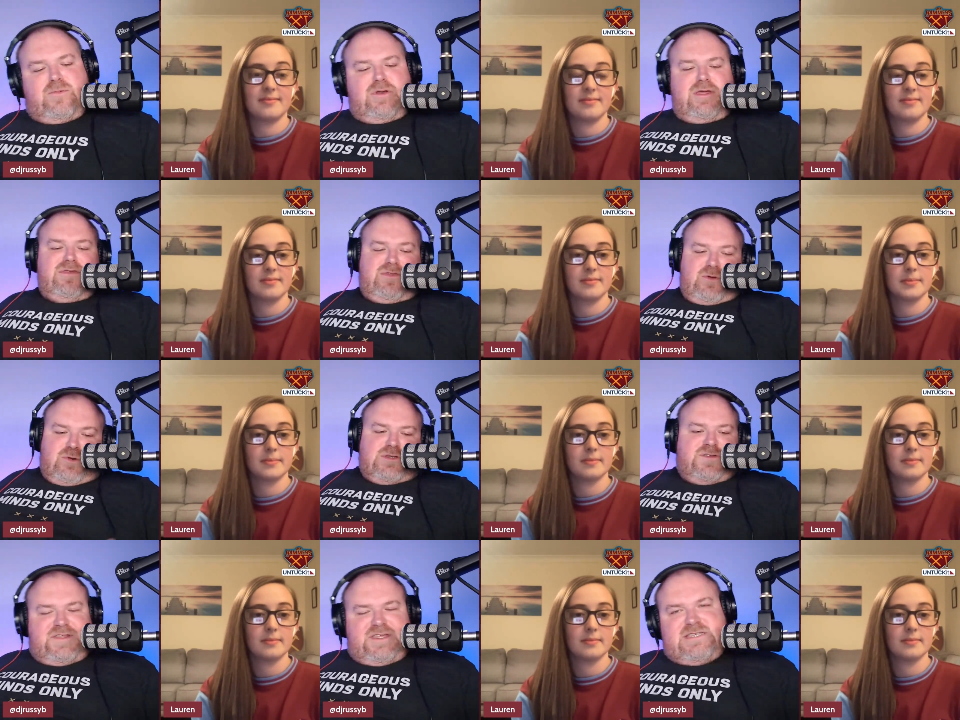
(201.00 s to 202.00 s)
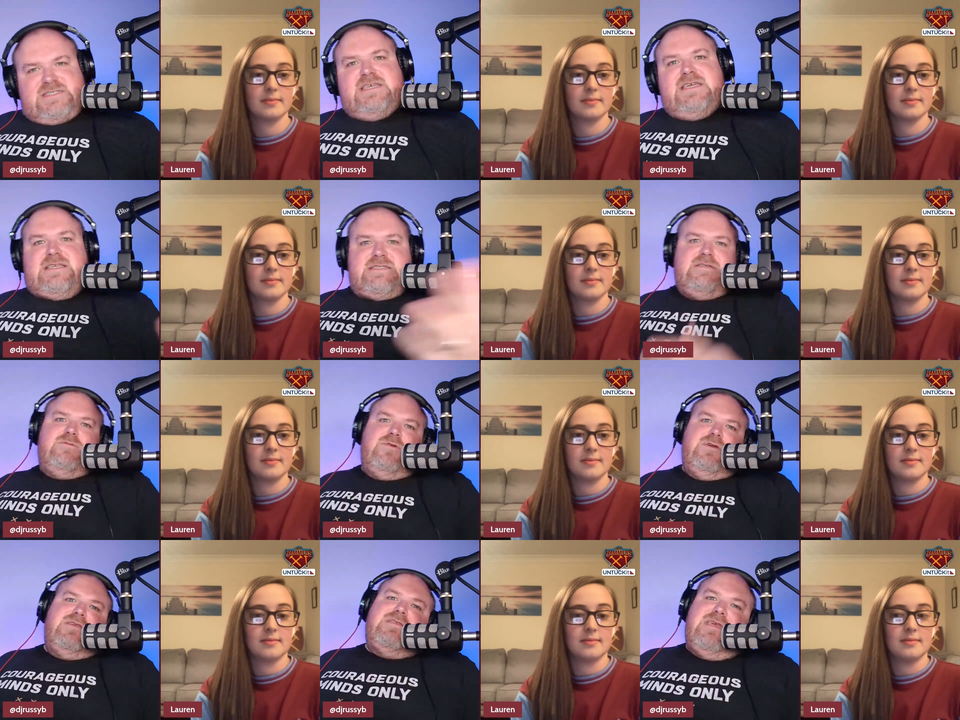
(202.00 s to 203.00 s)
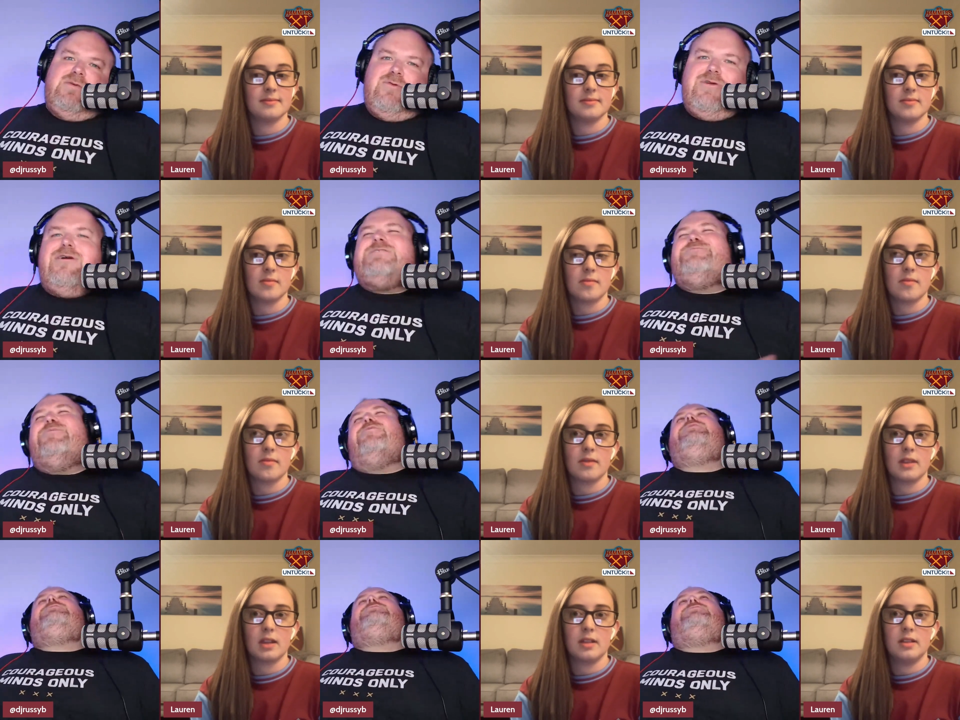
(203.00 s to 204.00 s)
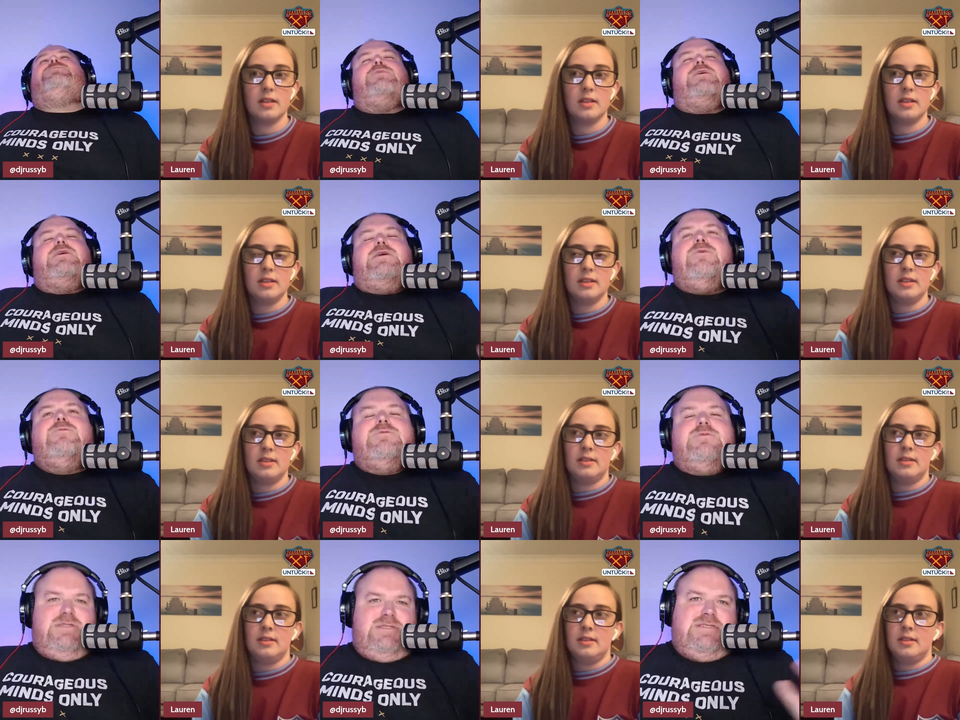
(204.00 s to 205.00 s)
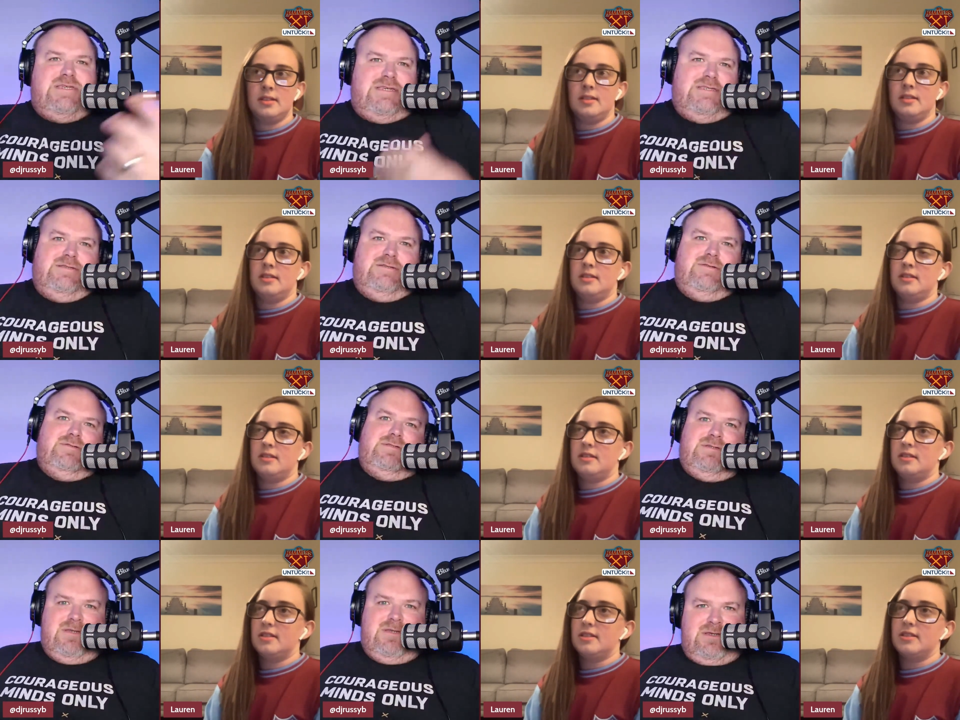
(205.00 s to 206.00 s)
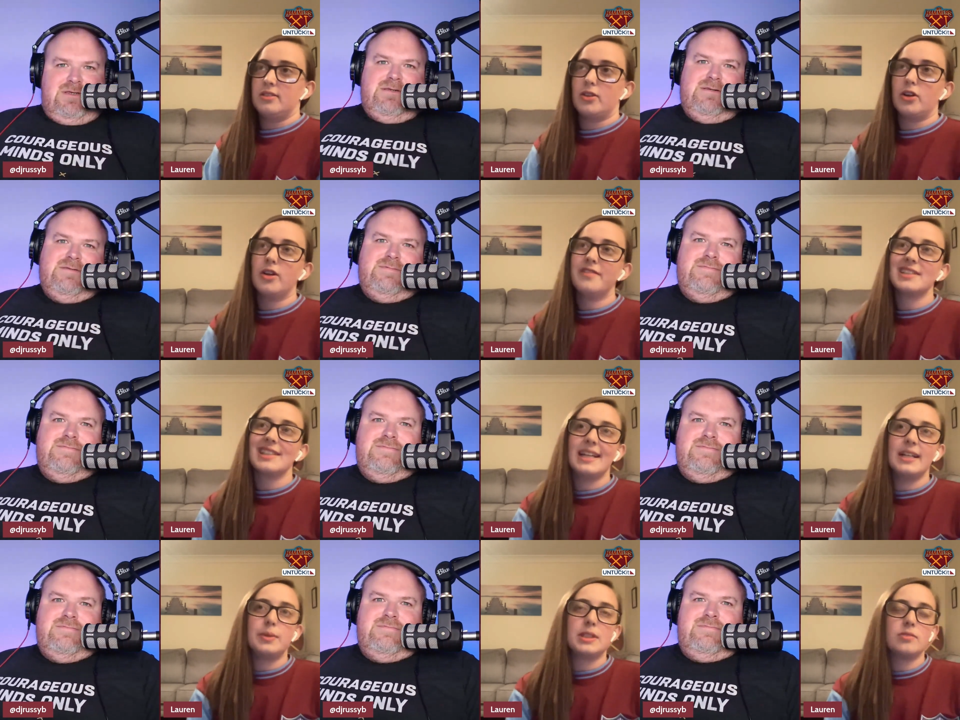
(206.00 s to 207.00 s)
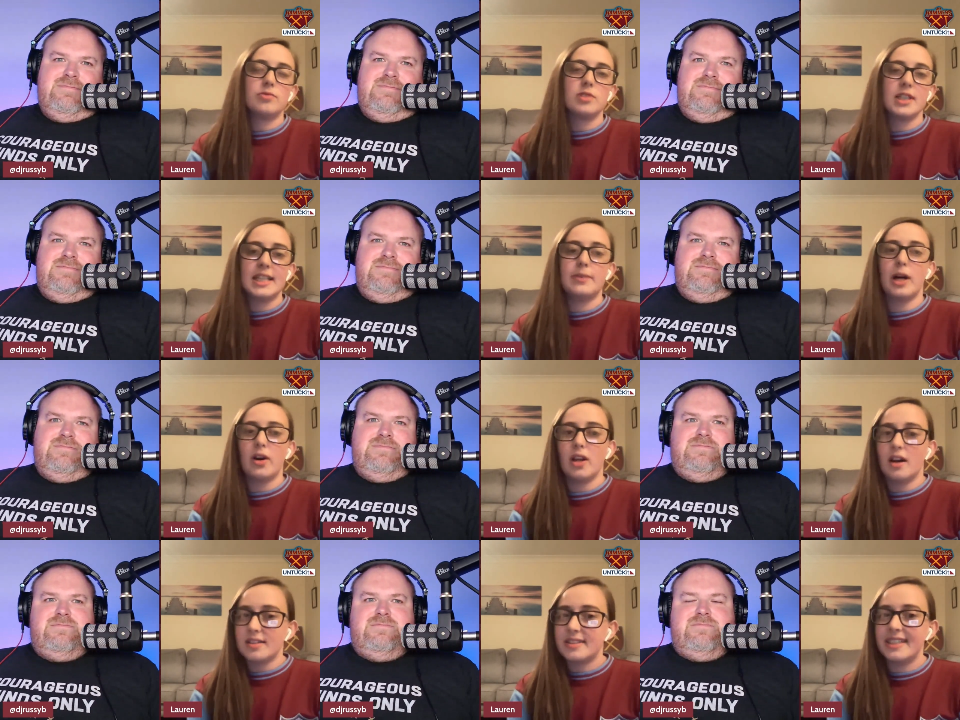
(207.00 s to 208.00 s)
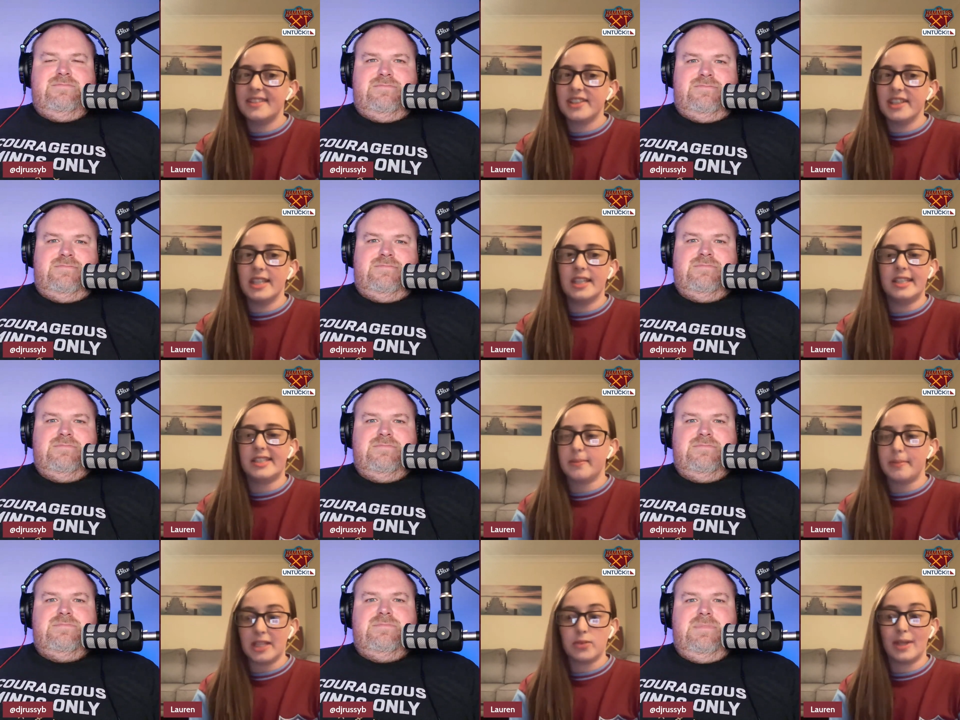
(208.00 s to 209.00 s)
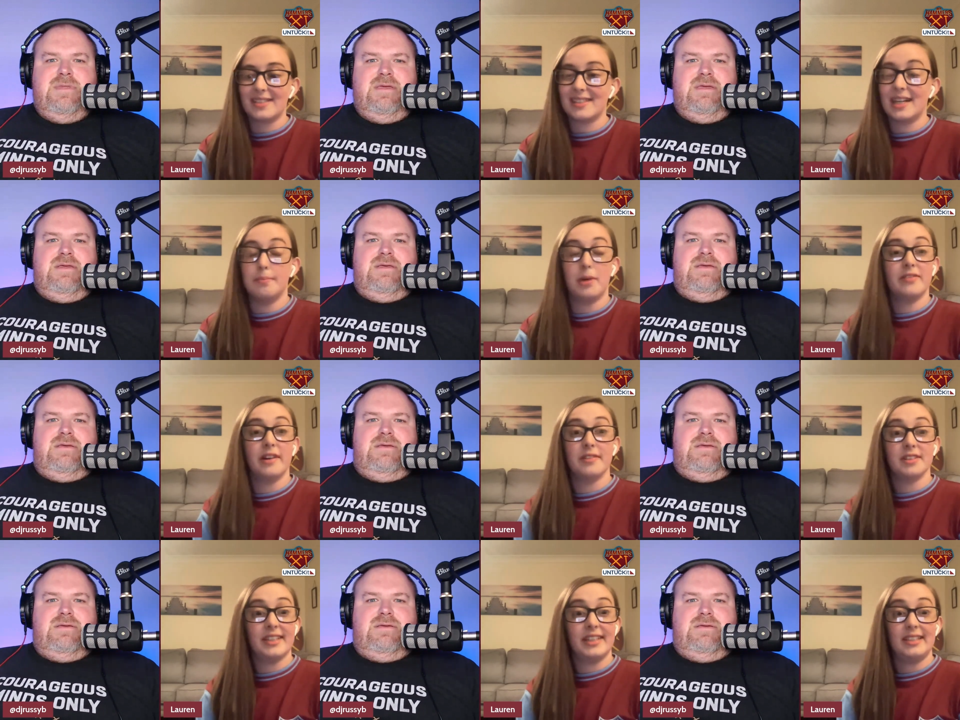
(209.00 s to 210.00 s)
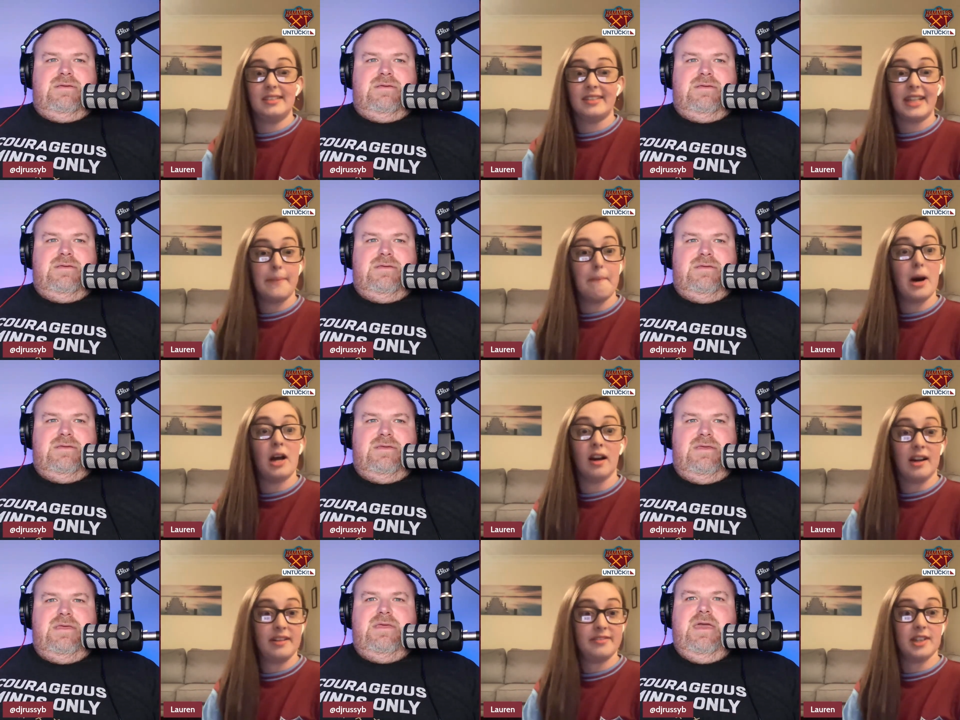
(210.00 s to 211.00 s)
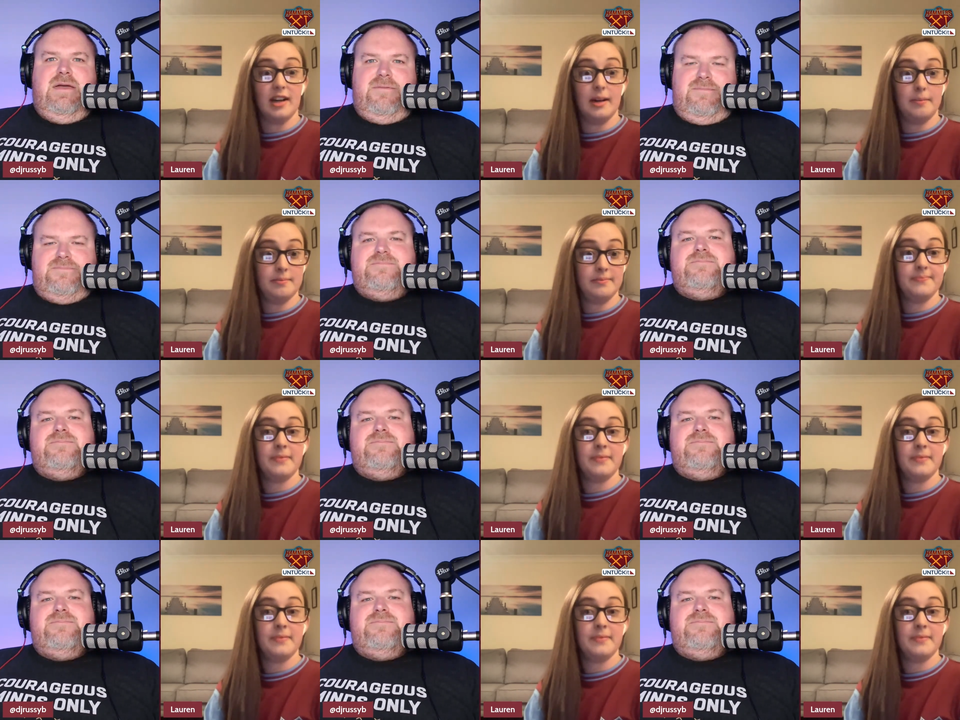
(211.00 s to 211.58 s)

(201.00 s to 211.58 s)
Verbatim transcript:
Speaker 1: what are your thoughts for this season? What do you think? What are your aspirations? What are your goals for this season, Loz?
Speaker 2: Obviously, we've done really well last season, and it's the best West Ham I've ever seen in my lifetime.
Speaker 1: Yeah.